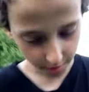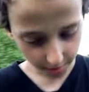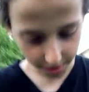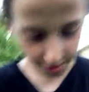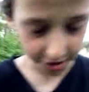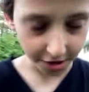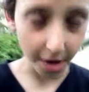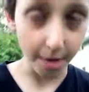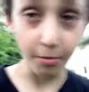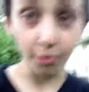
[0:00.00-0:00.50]
all my
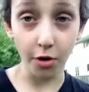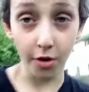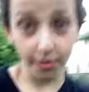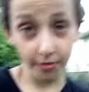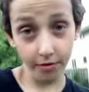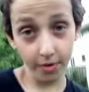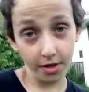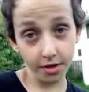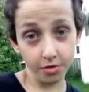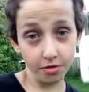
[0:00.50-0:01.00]

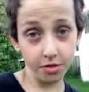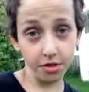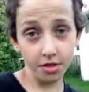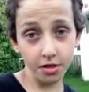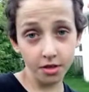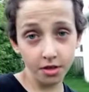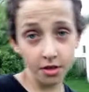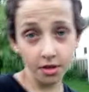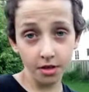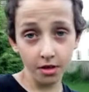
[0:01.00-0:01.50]
skateboarding videos
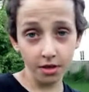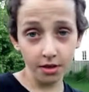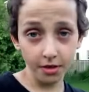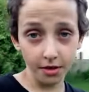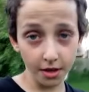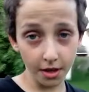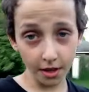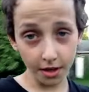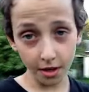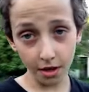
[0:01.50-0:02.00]

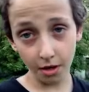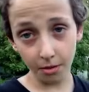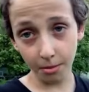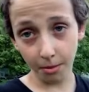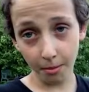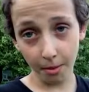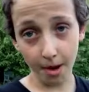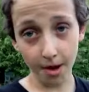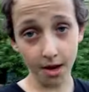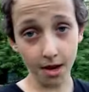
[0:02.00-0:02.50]
that I'll
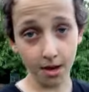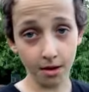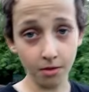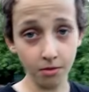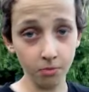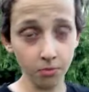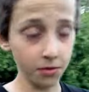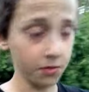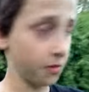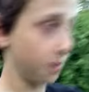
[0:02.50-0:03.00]
be making
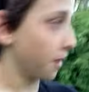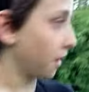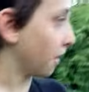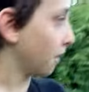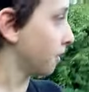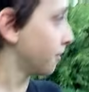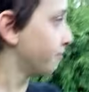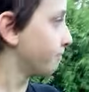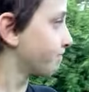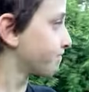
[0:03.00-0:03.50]
with the
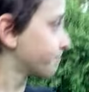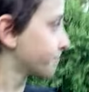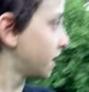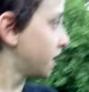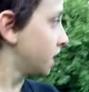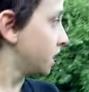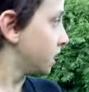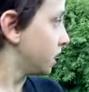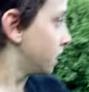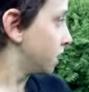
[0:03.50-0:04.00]

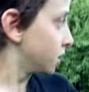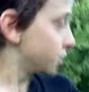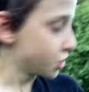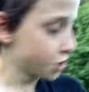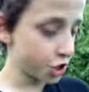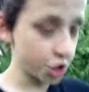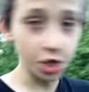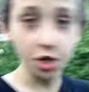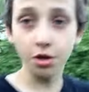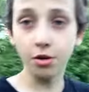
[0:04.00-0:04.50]

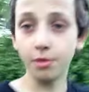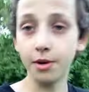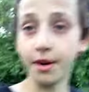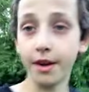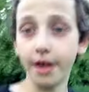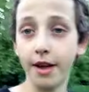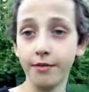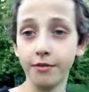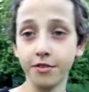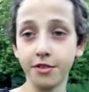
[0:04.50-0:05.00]
GL one
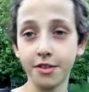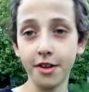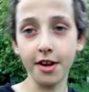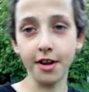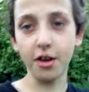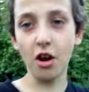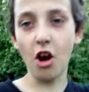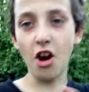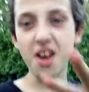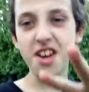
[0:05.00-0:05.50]
I have
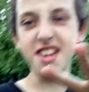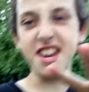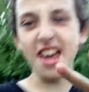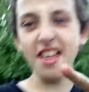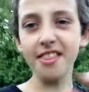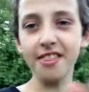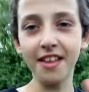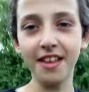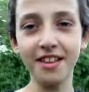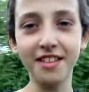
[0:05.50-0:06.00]
inside. Got a
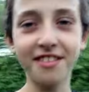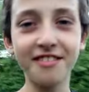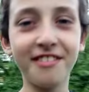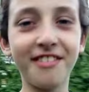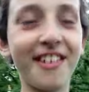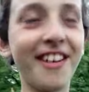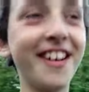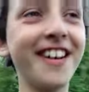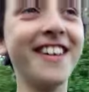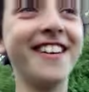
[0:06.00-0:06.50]
death lens
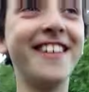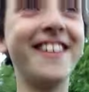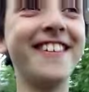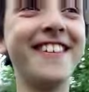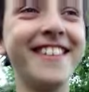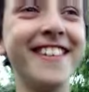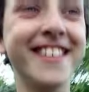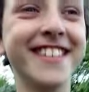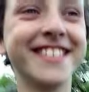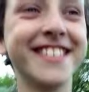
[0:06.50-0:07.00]
for it.
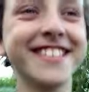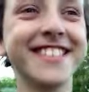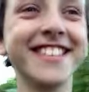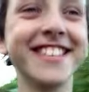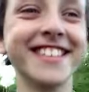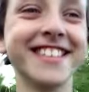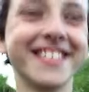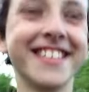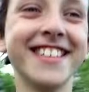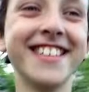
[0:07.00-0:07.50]
Oh, it's
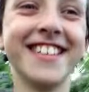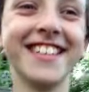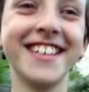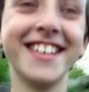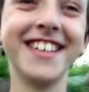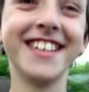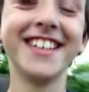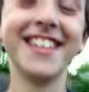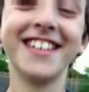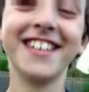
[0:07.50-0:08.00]
just,
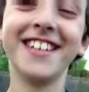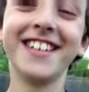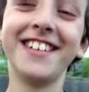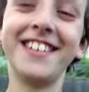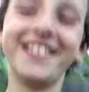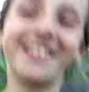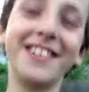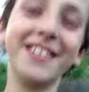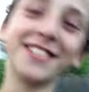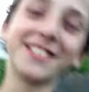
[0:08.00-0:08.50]

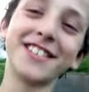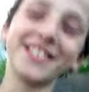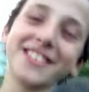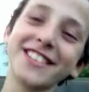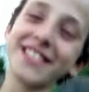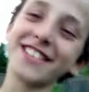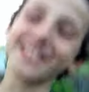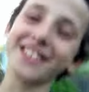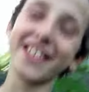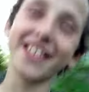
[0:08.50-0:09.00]
oh, it's
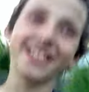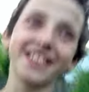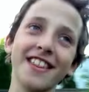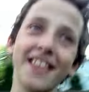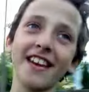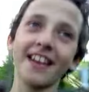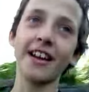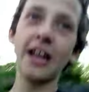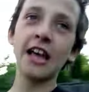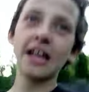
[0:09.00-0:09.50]
just the sickest
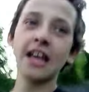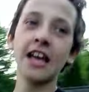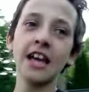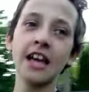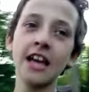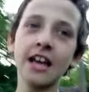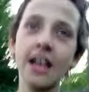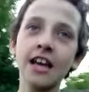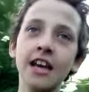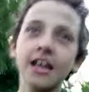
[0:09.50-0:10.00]
thing.
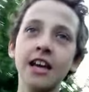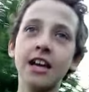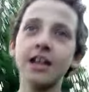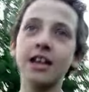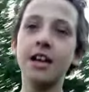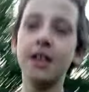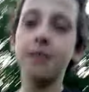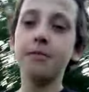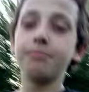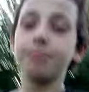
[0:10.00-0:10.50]

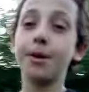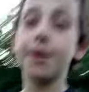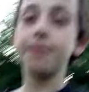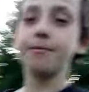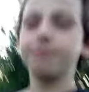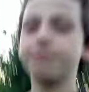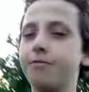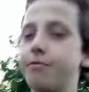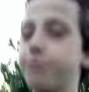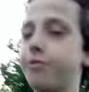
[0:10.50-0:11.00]
But
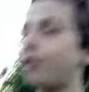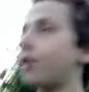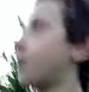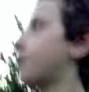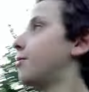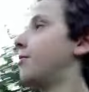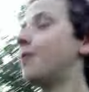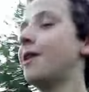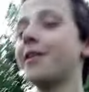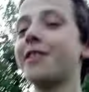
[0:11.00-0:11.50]
fuck,
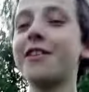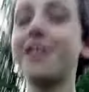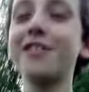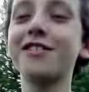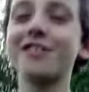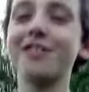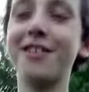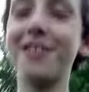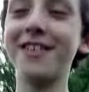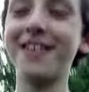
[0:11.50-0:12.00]
weather's
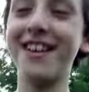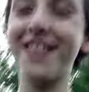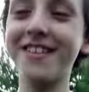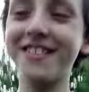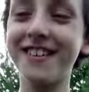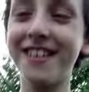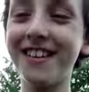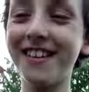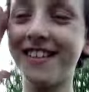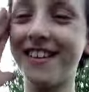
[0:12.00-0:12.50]
so
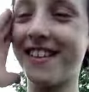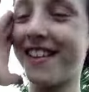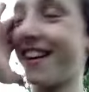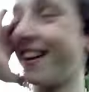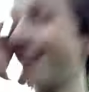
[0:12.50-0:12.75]
nice right now. I